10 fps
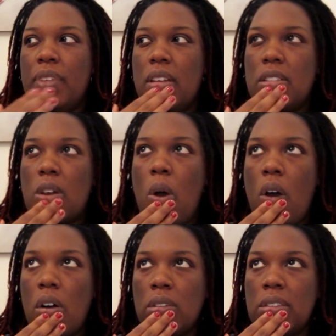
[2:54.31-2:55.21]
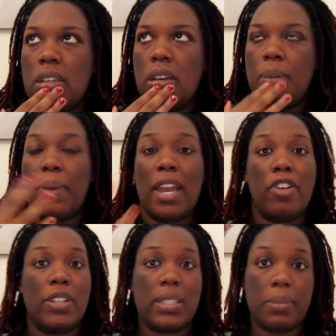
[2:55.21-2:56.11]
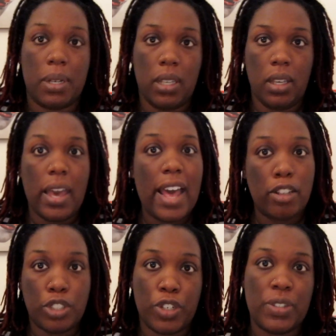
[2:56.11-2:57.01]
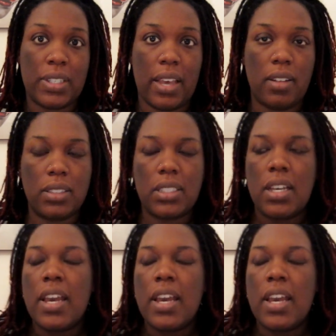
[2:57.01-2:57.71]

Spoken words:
it's called parents' money, Elternsgeld.